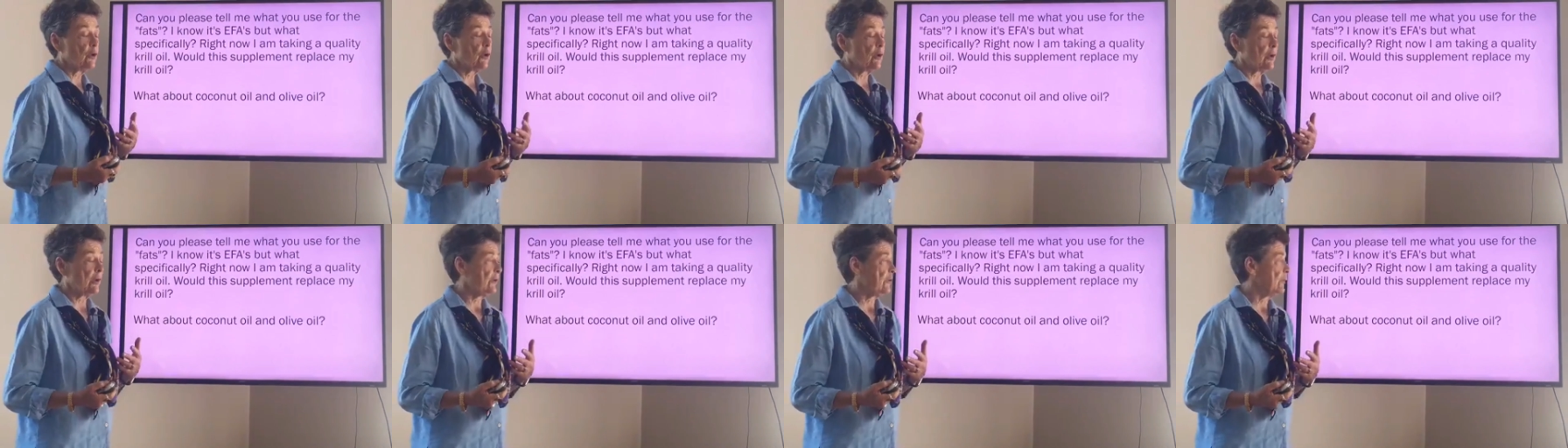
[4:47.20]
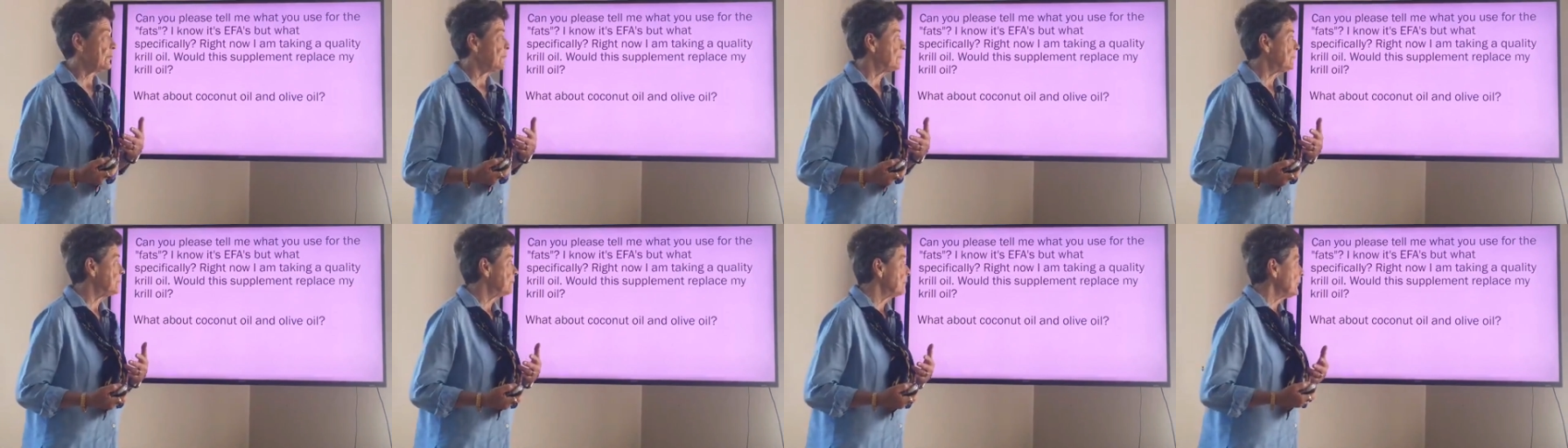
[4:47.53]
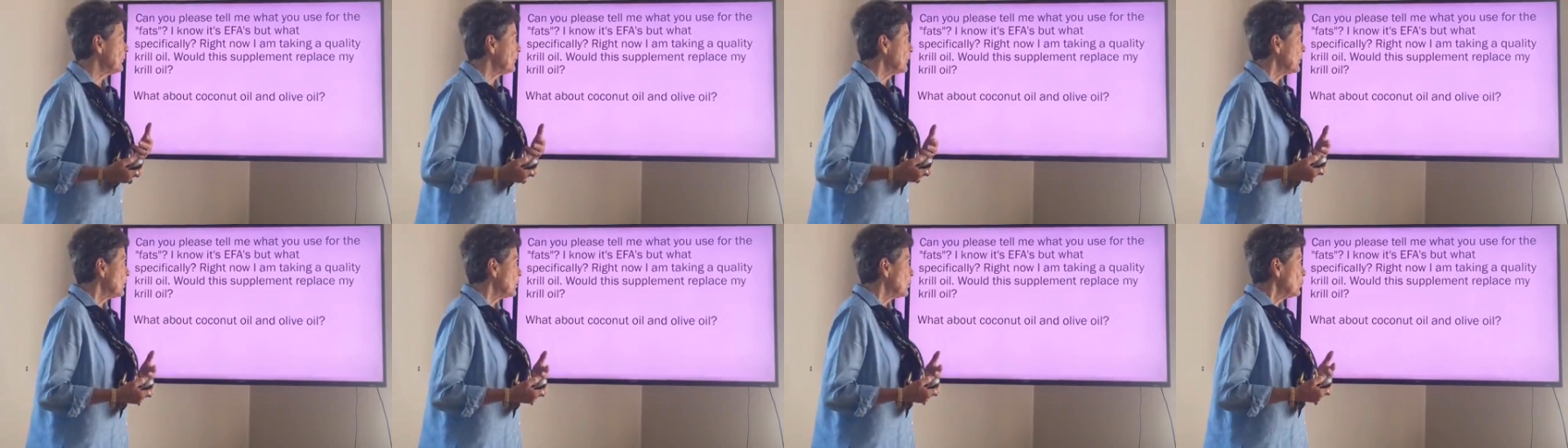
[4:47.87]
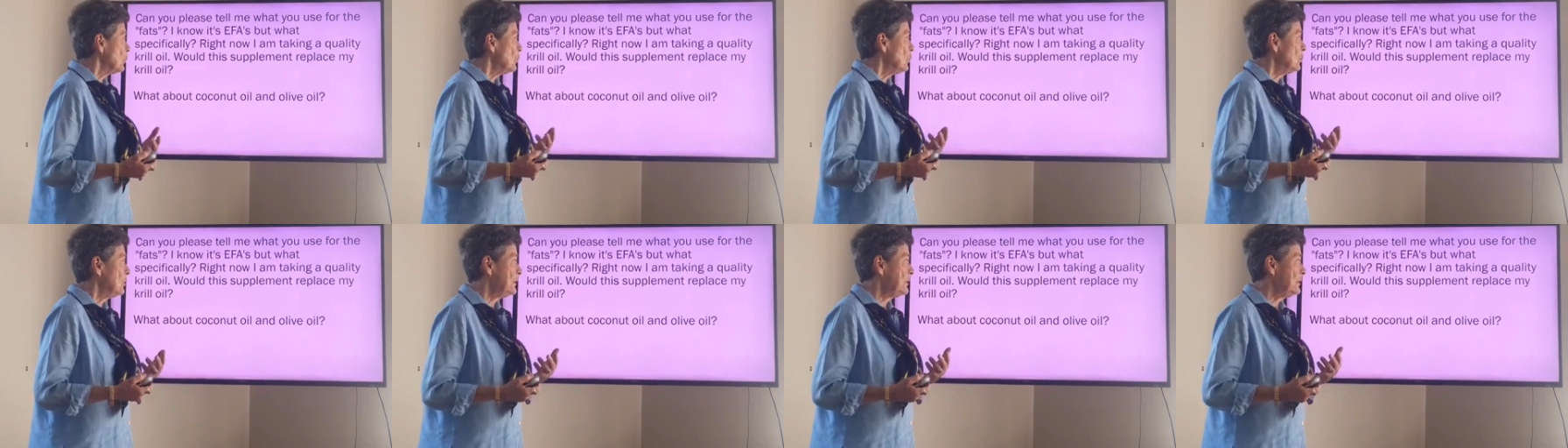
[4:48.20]
oil
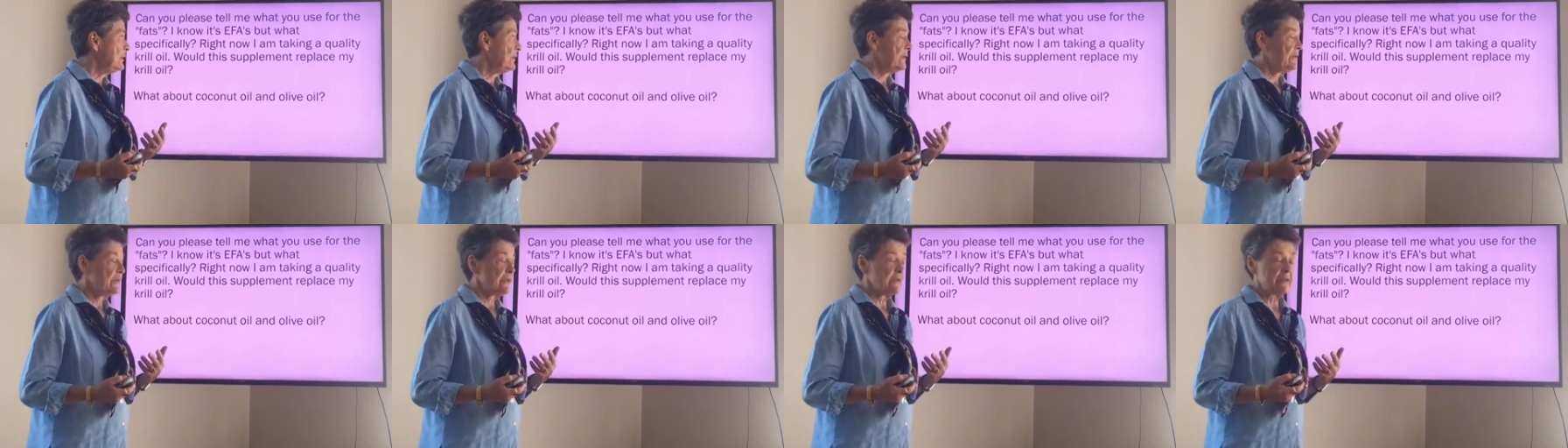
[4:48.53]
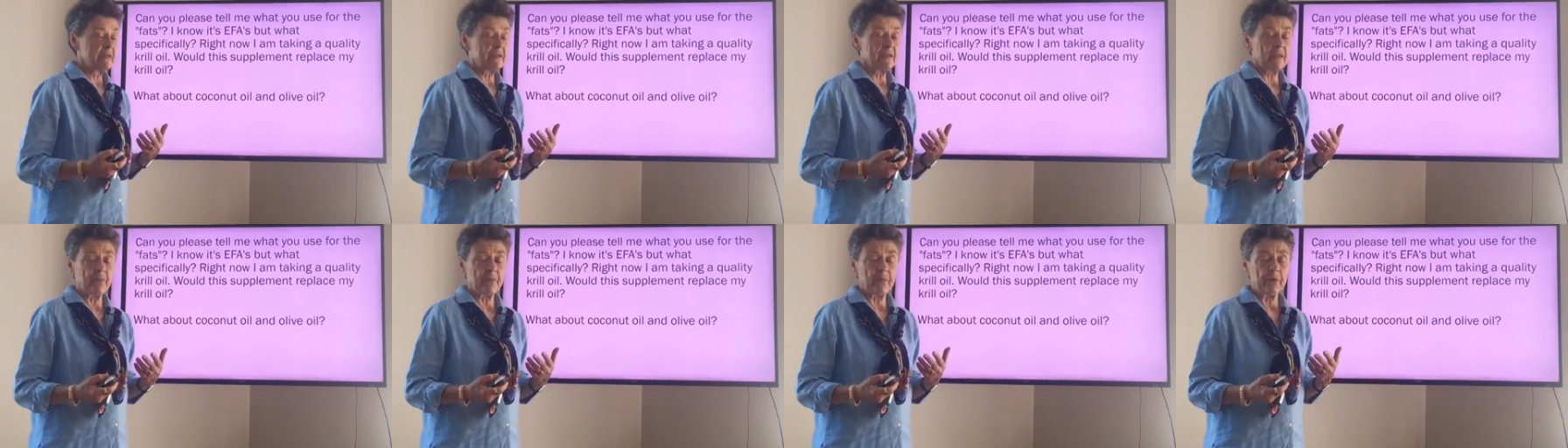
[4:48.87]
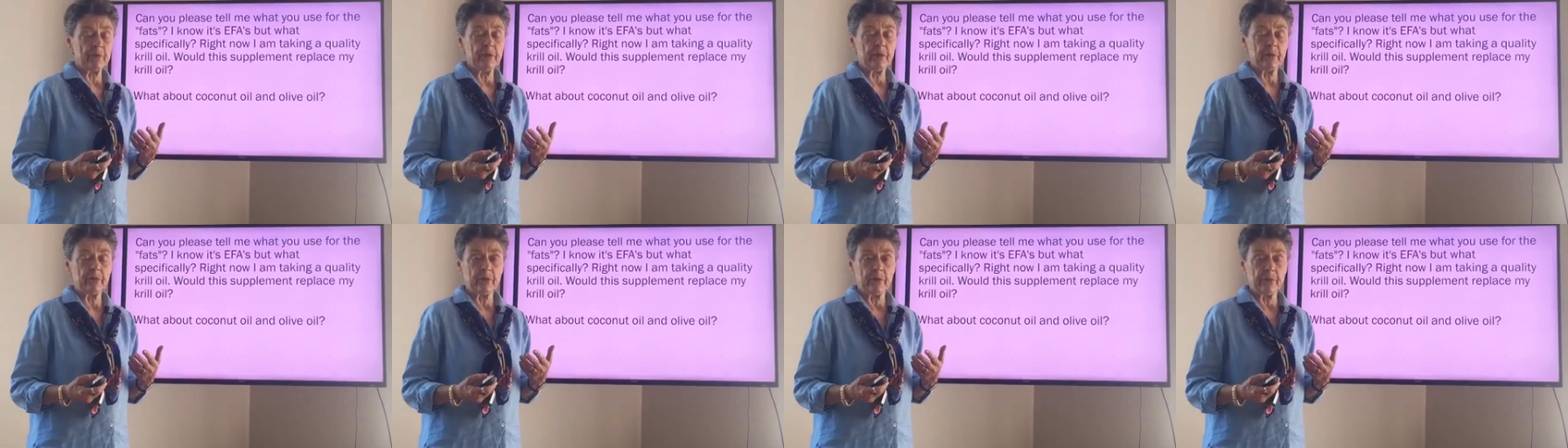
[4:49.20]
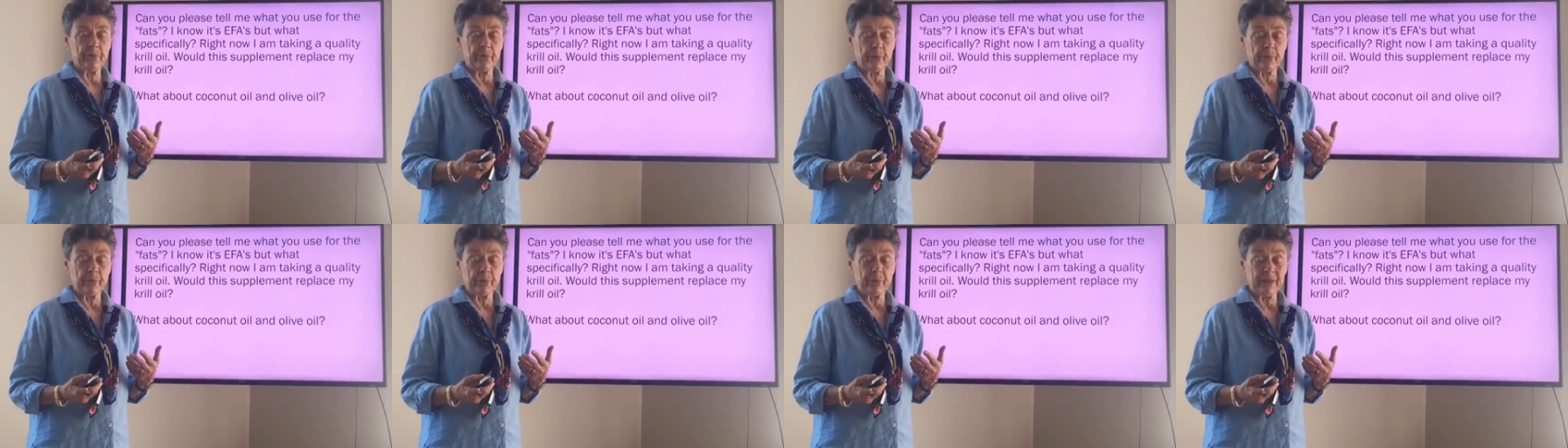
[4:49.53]
would this supplement
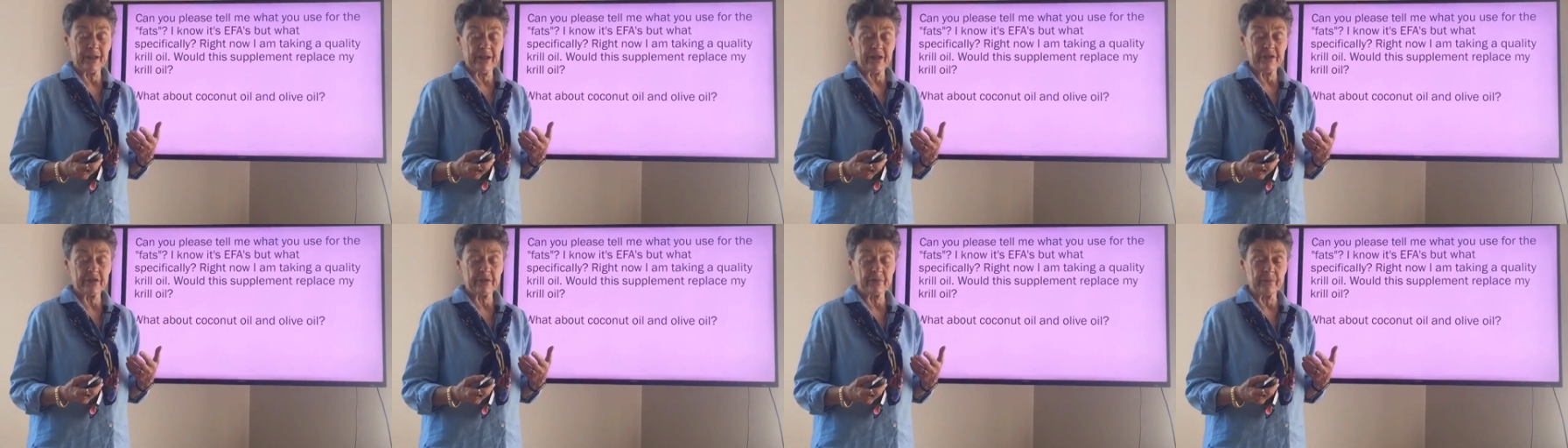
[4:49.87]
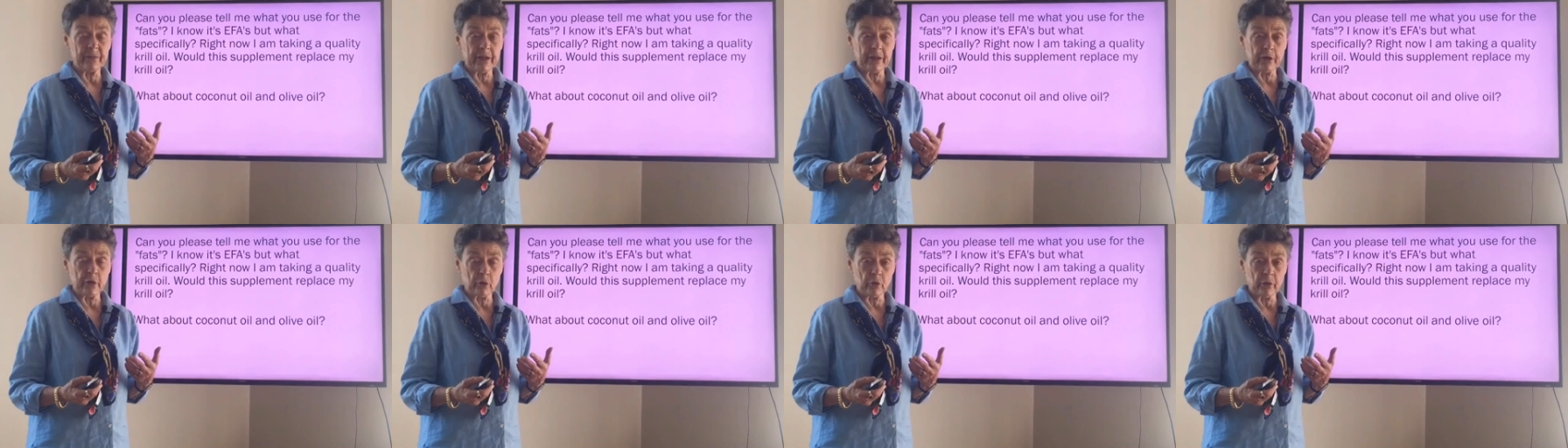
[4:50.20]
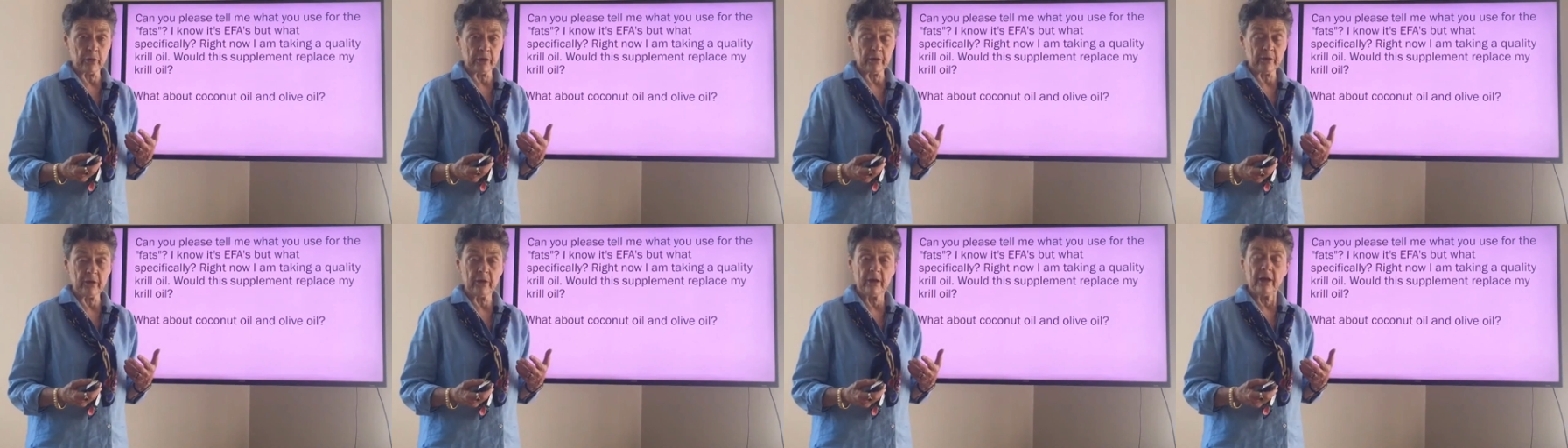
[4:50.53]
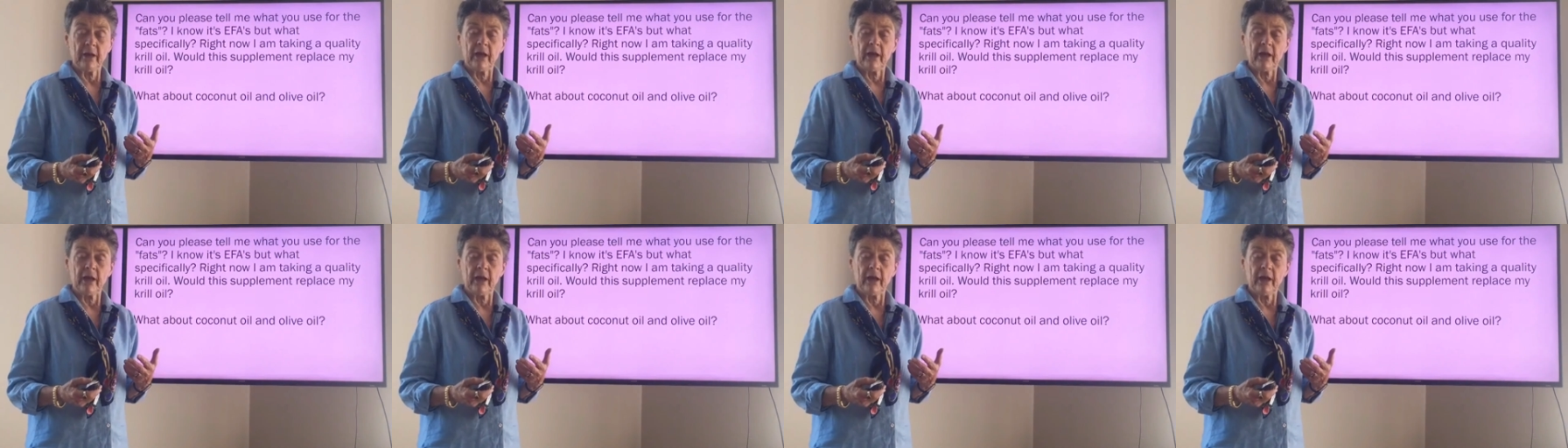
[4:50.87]
replace my krill?